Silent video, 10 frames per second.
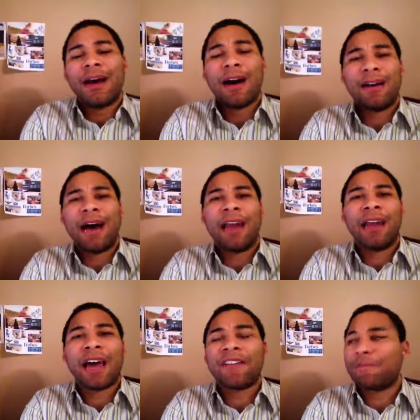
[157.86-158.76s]
A
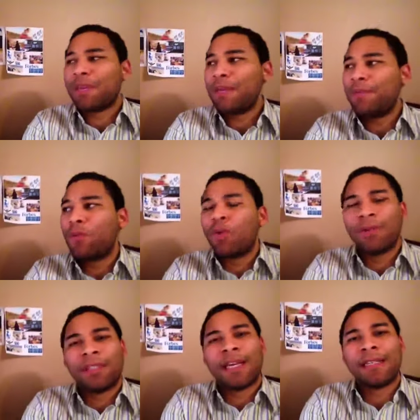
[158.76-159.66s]
lot of people will
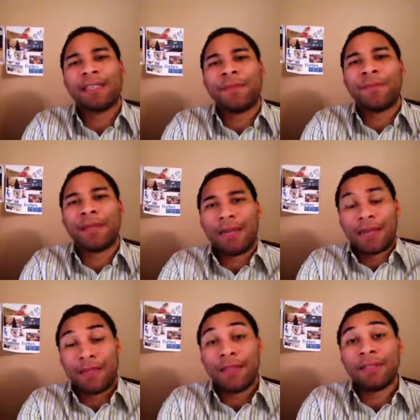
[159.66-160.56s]
say something
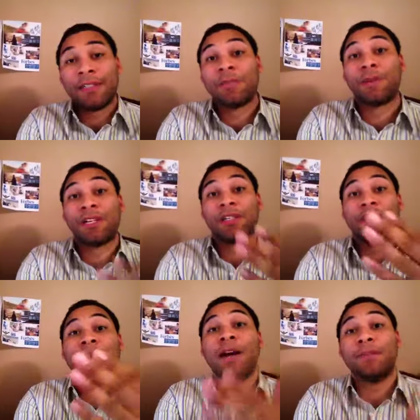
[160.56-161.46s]
like this, especially
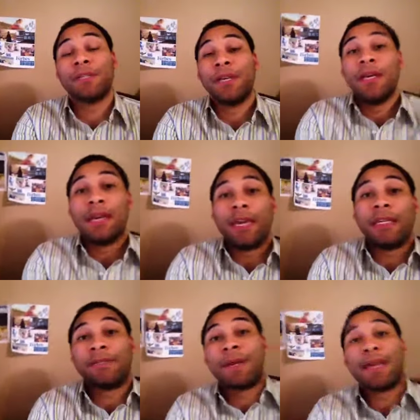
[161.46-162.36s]
moms:
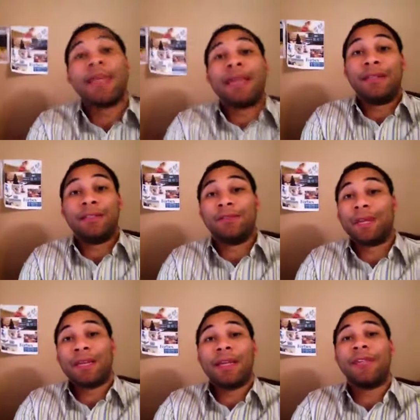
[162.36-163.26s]
it's my kids.
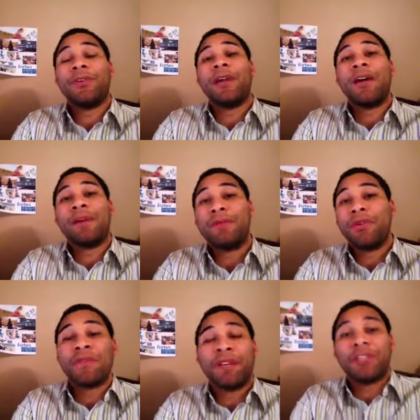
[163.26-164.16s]
My kids are now my
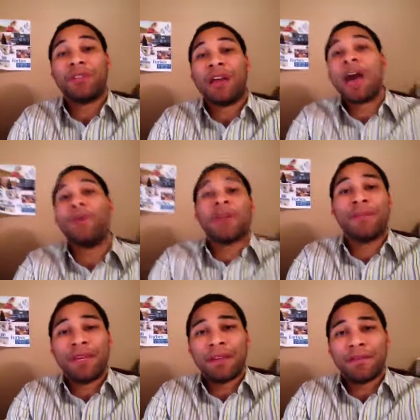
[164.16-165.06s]
motivation. I want to
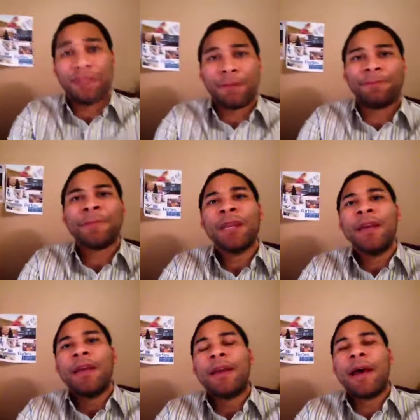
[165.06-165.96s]
be there for them.
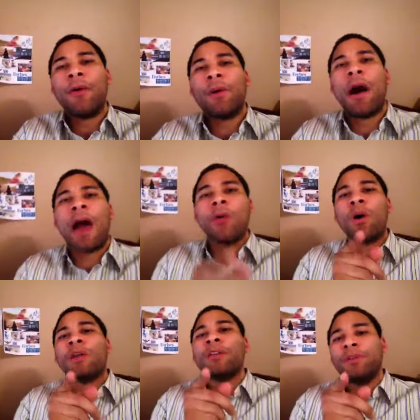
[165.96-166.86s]
Now, I
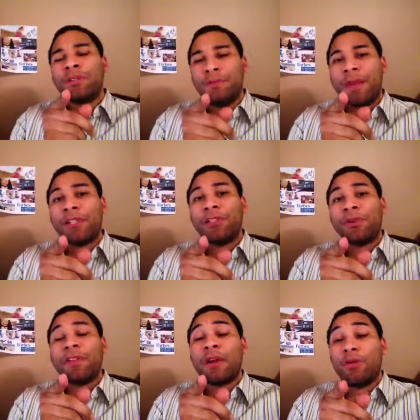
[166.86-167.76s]
want you to make
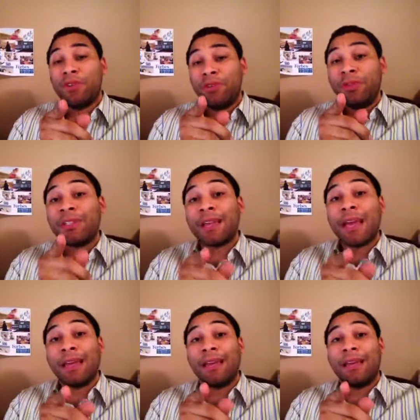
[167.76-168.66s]
sure that when you
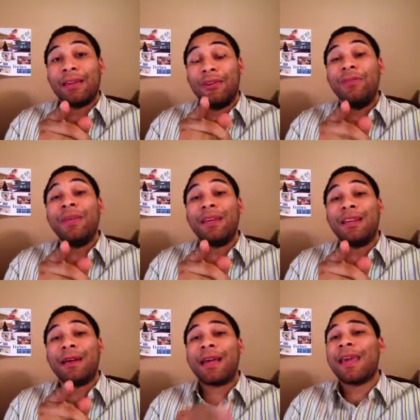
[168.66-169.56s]
say it, you mean
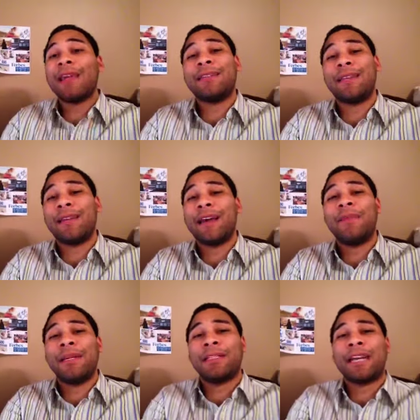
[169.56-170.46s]
it. I can't tell you how
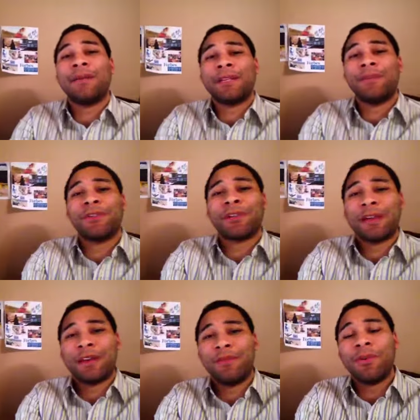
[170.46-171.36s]
many times at Mercer
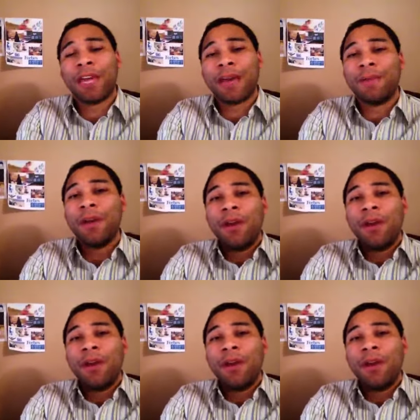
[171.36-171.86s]
County Boot Camp